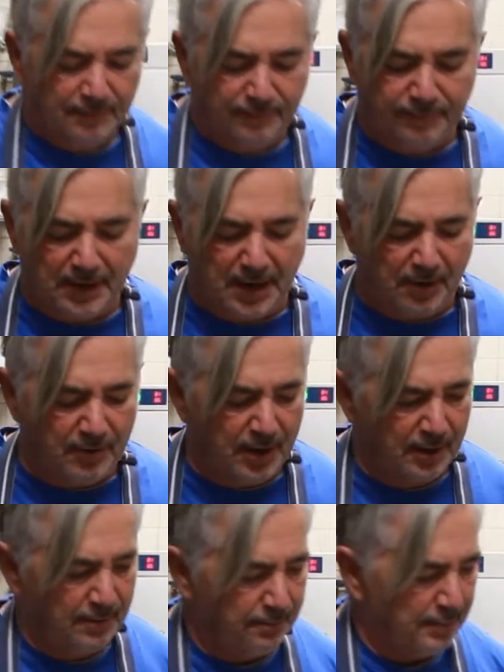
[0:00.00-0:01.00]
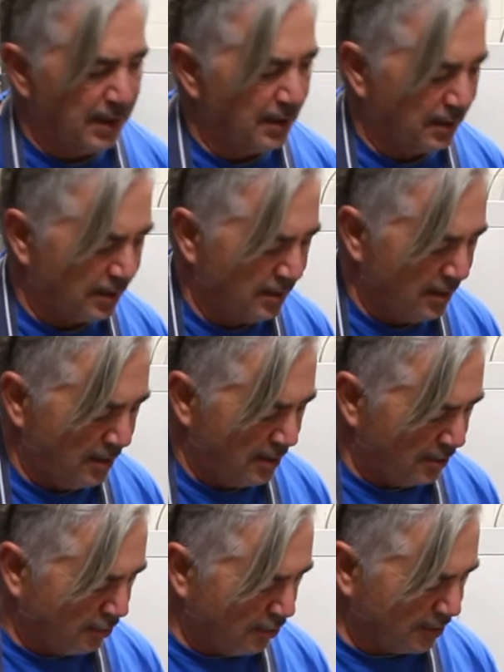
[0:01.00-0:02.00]
Flour, milk,
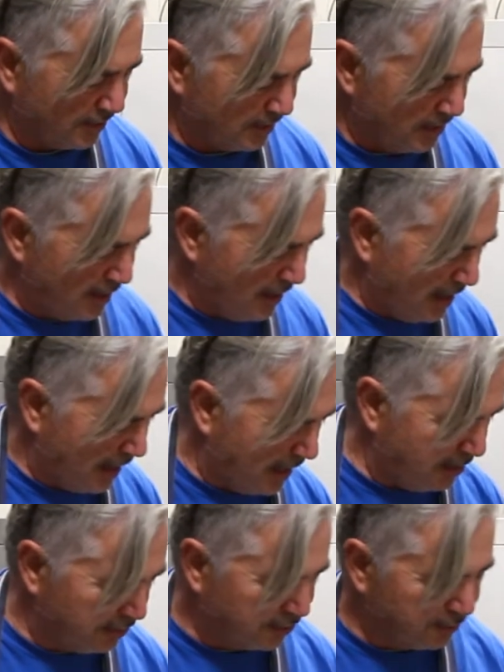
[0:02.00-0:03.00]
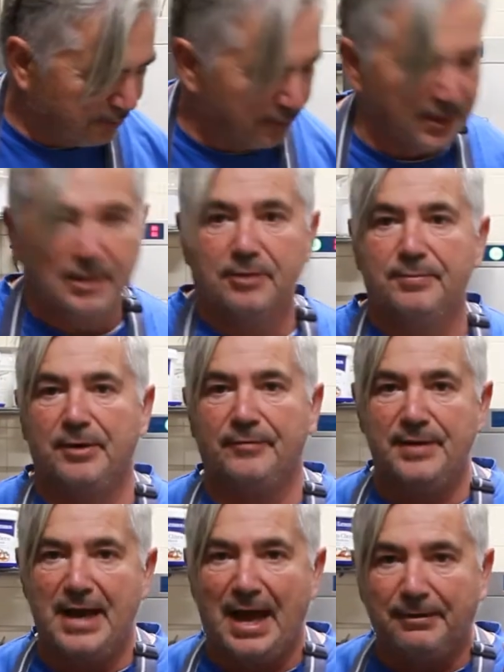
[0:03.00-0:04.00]
of course I also put a little bit of
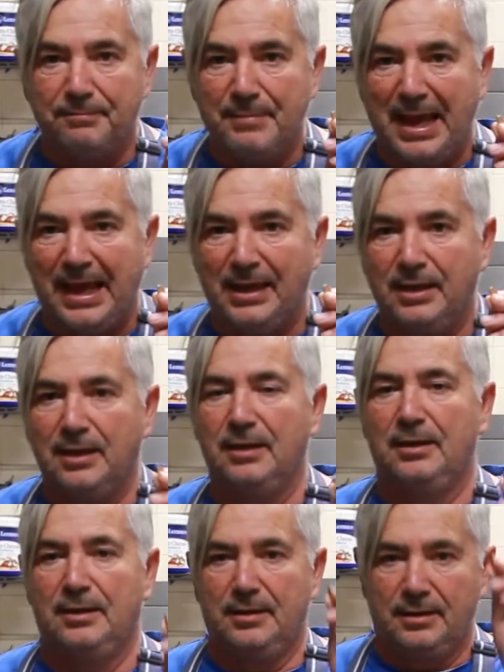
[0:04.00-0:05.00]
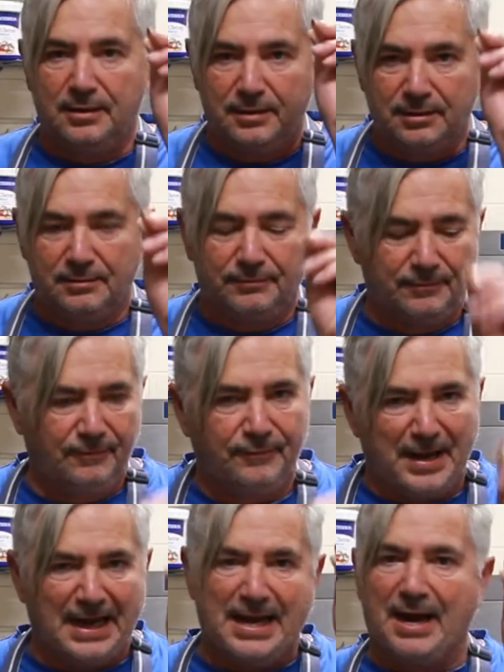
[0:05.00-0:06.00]
nutmeg.
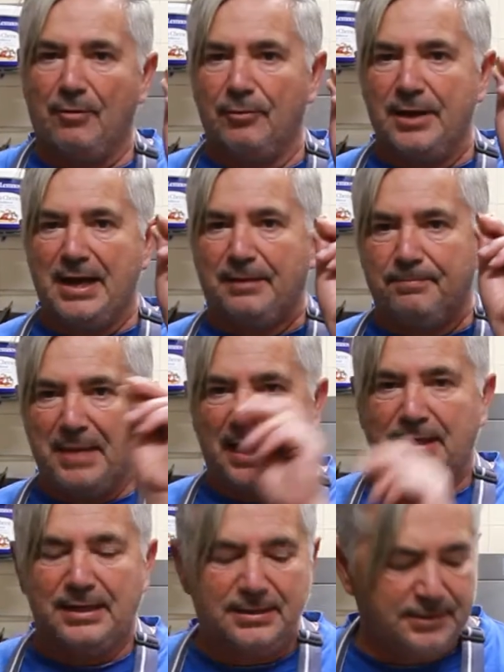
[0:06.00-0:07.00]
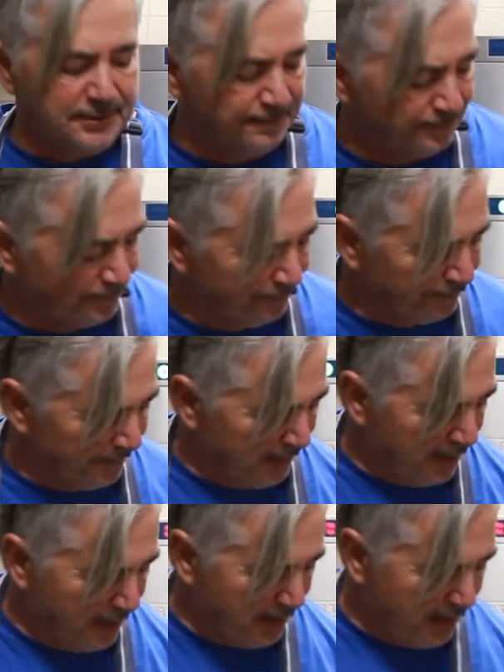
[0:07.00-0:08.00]
Find out what nutmeg is,
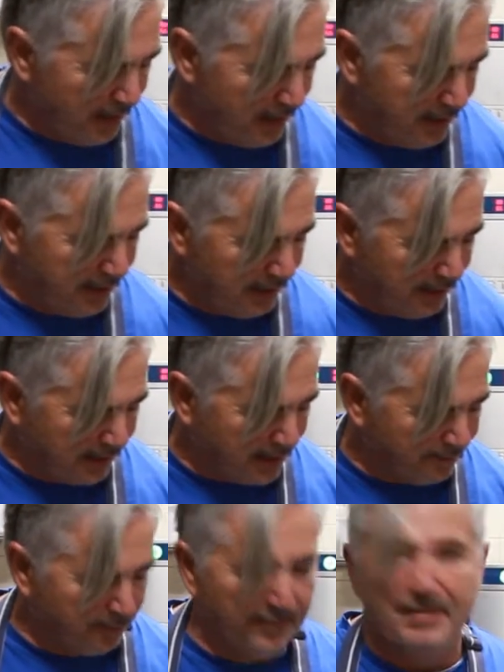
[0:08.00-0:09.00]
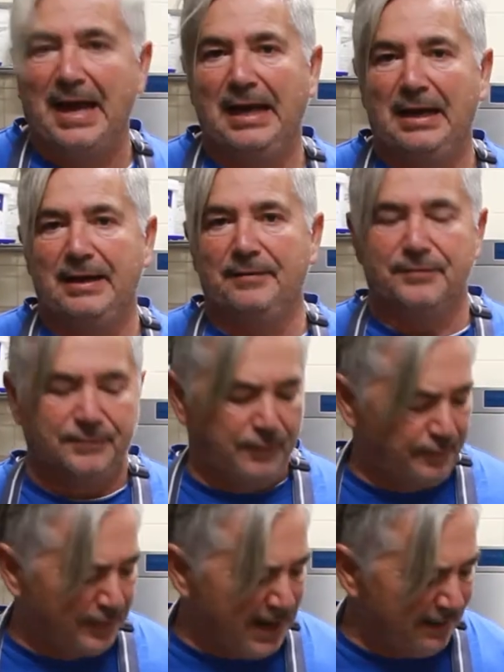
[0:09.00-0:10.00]
and a couple of bay leaves for
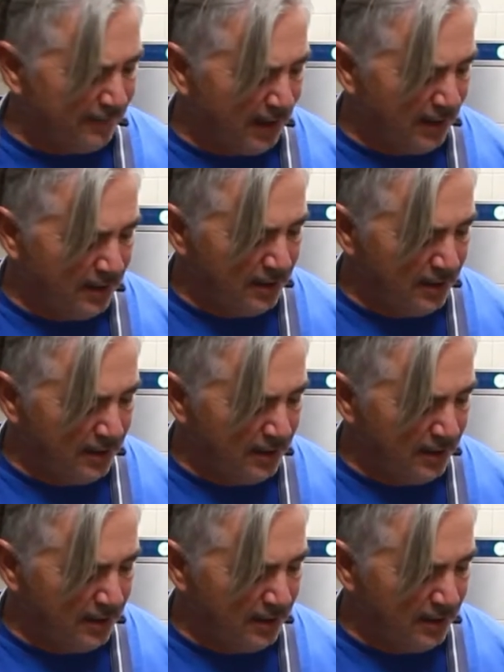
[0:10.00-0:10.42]
flavor.